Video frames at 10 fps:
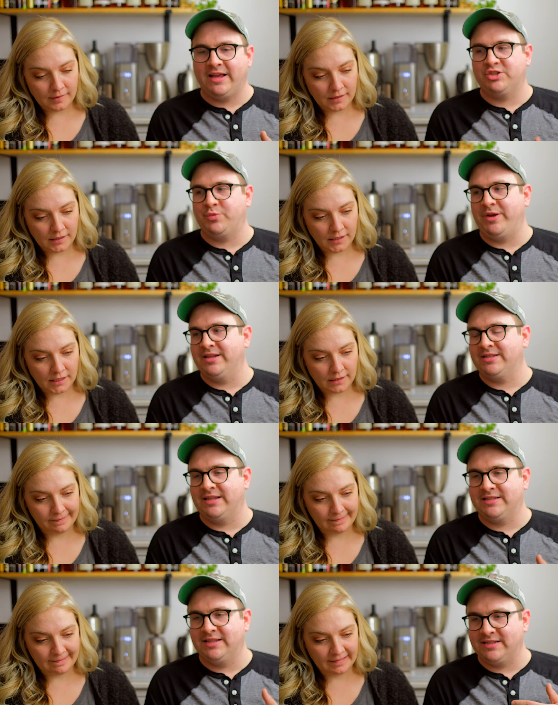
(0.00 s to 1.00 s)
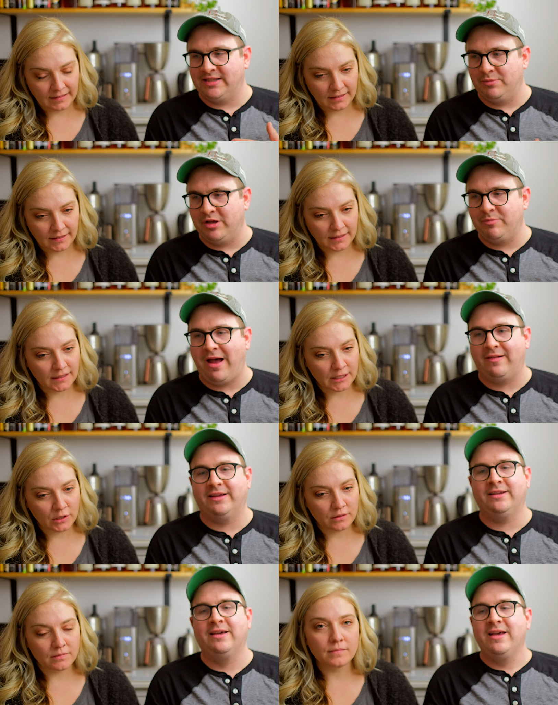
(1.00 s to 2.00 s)
Speaker 1: like sweetness that sits in the mid
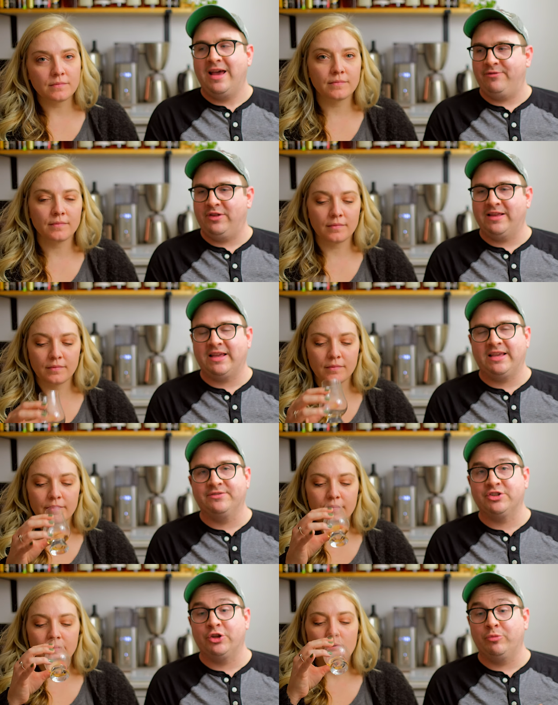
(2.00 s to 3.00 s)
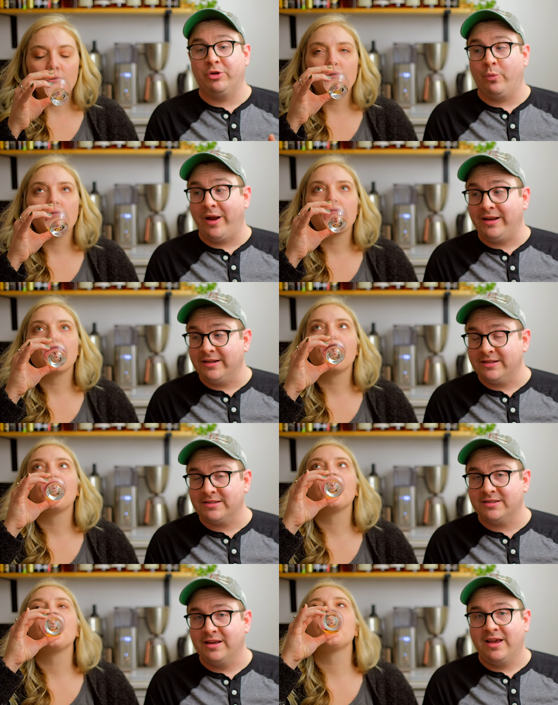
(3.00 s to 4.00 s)
palate. And I feel like that gives a little bit of
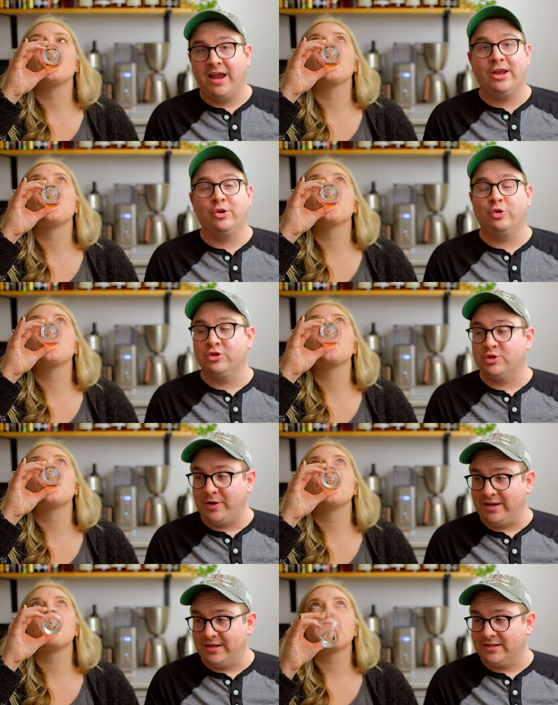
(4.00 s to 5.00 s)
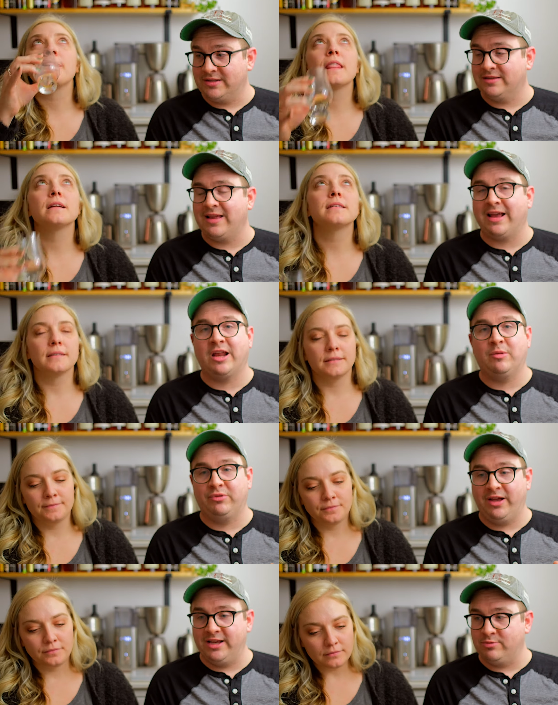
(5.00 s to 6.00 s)
weightiness and a good sweetness that kind of
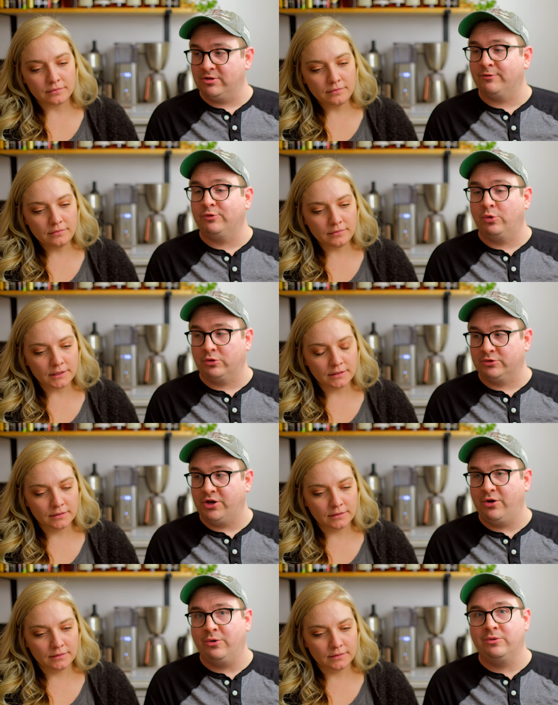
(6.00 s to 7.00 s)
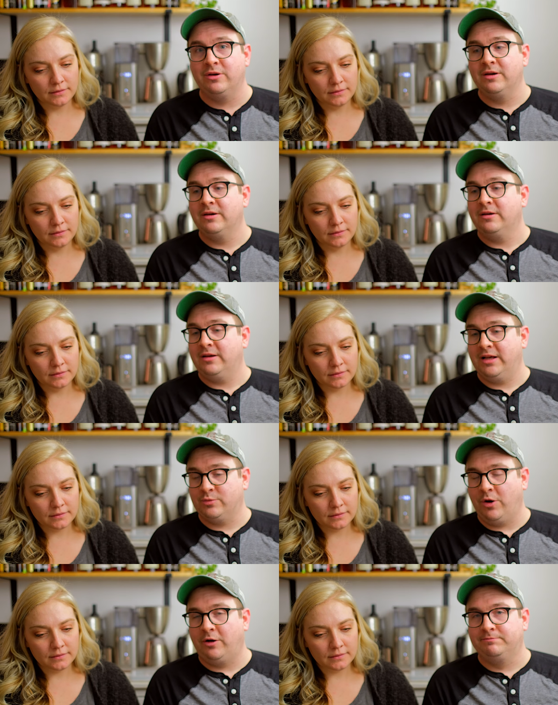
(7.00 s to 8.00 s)
plays with the floral tone
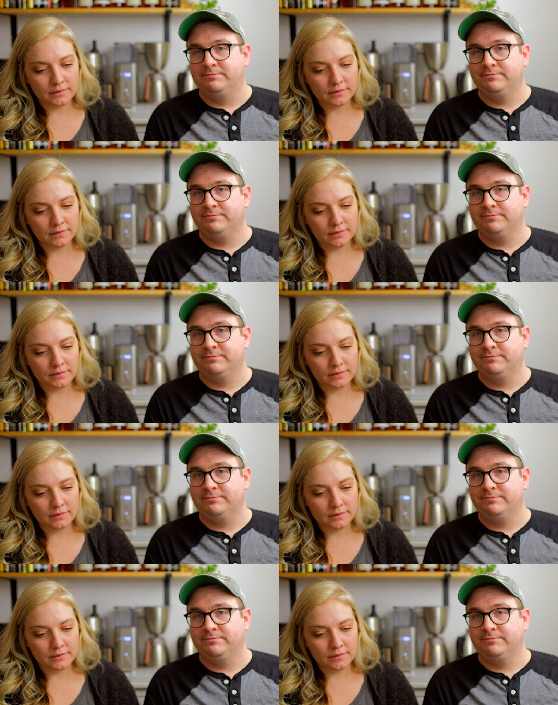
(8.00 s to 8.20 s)
as well.